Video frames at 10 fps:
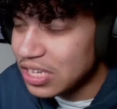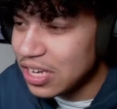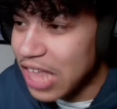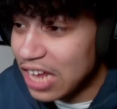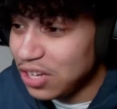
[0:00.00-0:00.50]

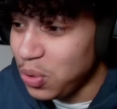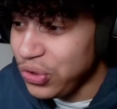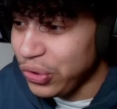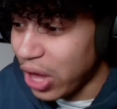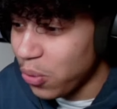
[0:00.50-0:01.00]
That's where
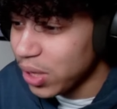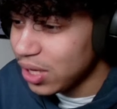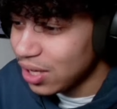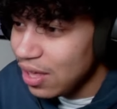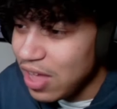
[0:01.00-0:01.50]
they're
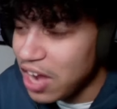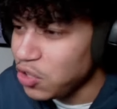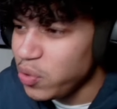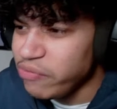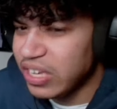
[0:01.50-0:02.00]
going? How do
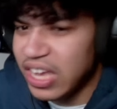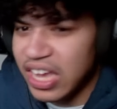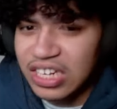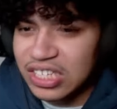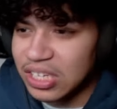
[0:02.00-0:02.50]
you even get
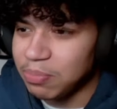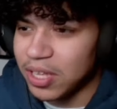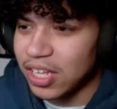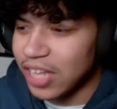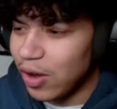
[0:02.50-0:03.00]
into something
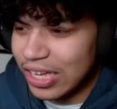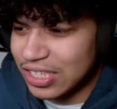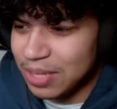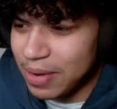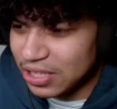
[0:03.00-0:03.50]
like that? Well, I guess
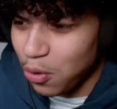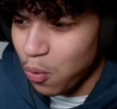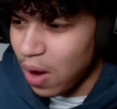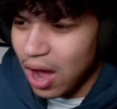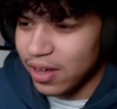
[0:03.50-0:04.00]
they made it to
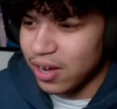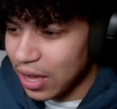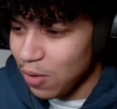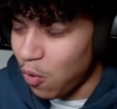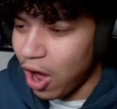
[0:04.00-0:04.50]
Wano.
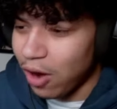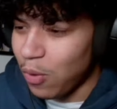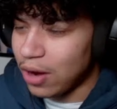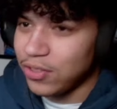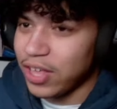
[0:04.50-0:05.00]
And
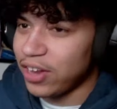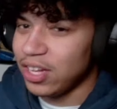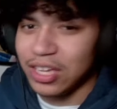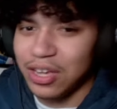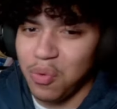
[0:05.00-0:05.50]
Wano, they had
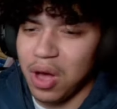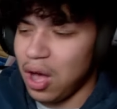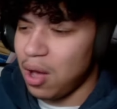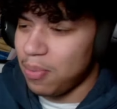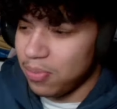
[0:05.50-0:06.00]
to go
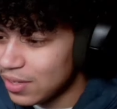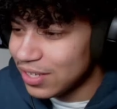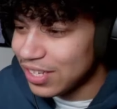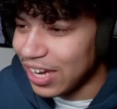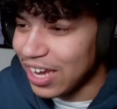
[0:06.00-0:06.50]
up.
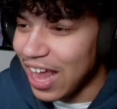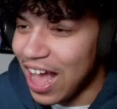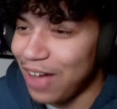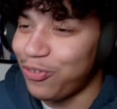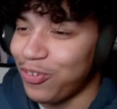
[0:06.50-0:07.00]
It's like an
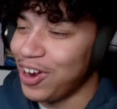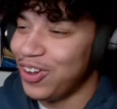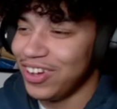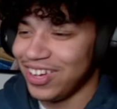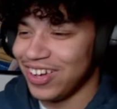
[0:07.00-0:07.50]
afro.
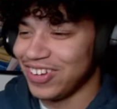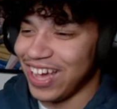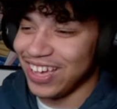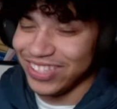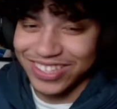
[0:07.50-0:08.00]

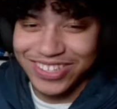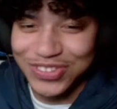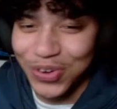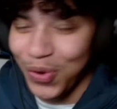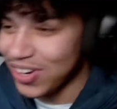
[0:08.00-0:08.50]
Okay,
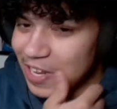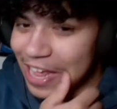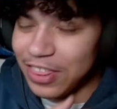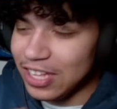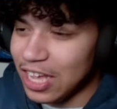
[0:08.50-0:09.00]
sure.
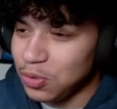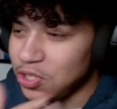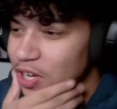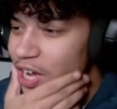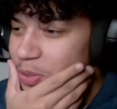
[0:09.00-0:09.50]
I think that's
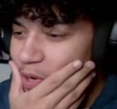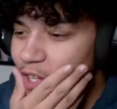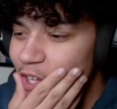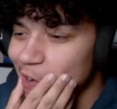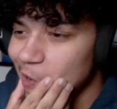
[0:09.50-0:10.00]
what you guys want
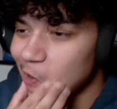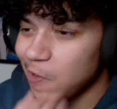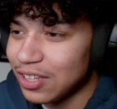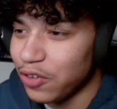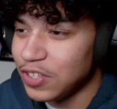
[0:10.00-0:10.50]
to do.
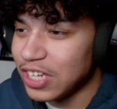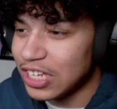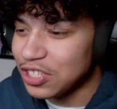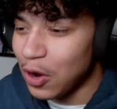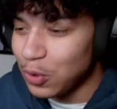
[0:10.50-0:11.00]
Luffy
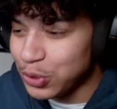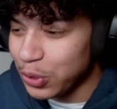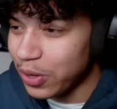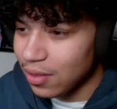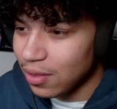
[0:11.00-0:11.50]
says, go to it.